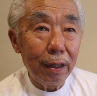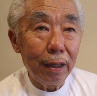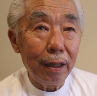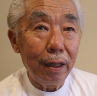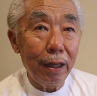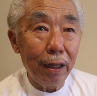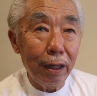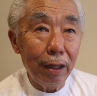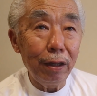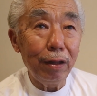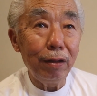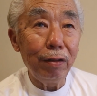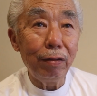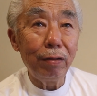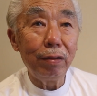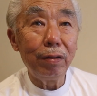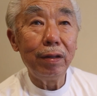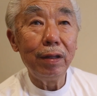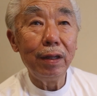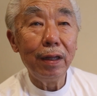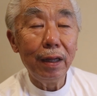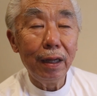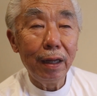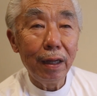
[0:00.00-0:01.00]

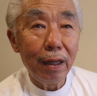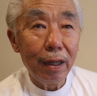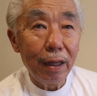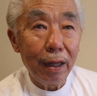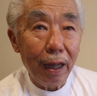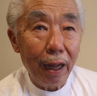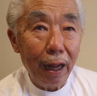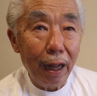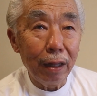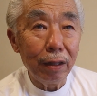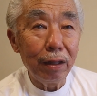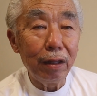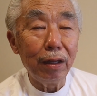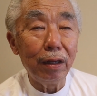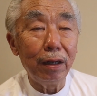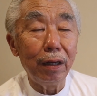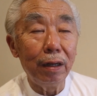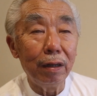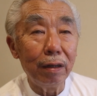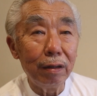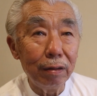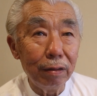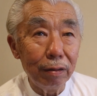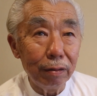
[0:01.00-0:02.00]
his aunts and
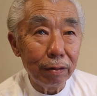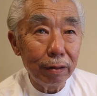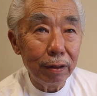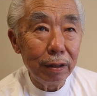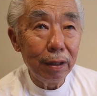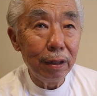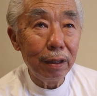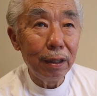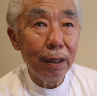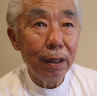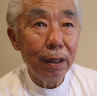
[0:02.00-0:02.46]
uncles,